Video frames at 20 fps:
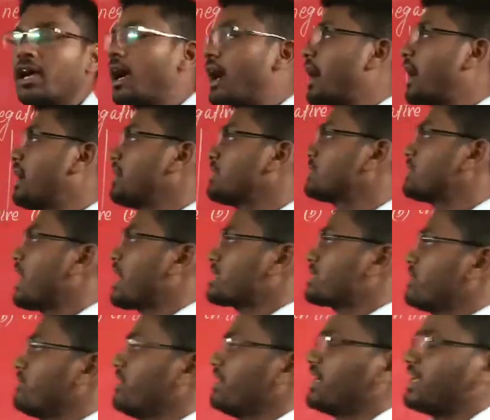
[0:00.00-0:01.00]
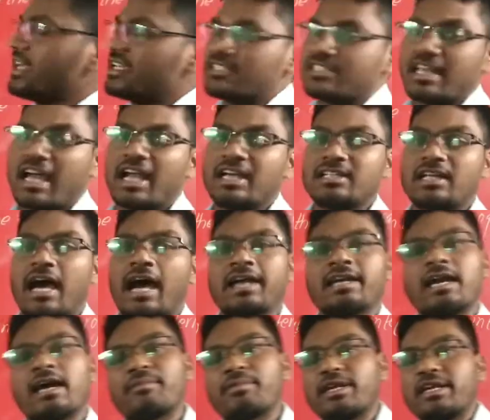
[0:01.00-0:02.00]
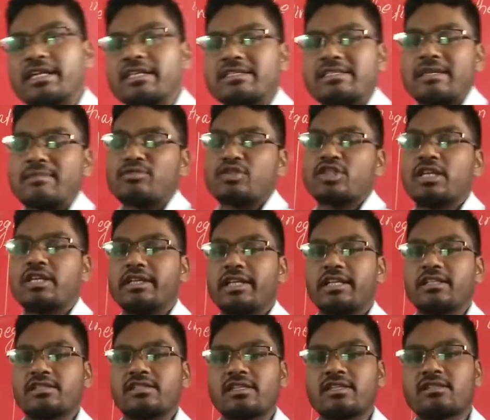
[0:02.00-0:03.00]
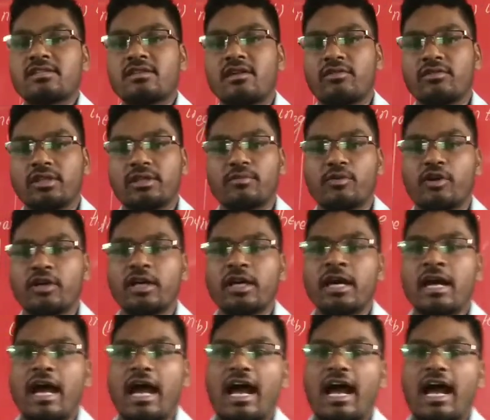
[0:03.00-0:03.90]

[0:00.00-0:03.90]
and the activity is that I have written some sentences on the board